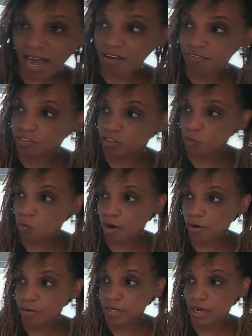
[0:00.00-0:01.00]
have to
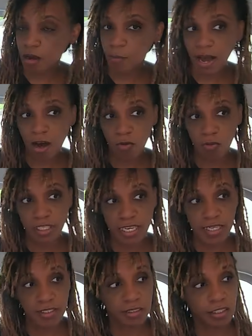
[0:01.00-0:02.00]
worry about
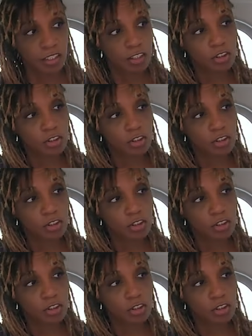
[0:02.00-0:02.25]
leaks.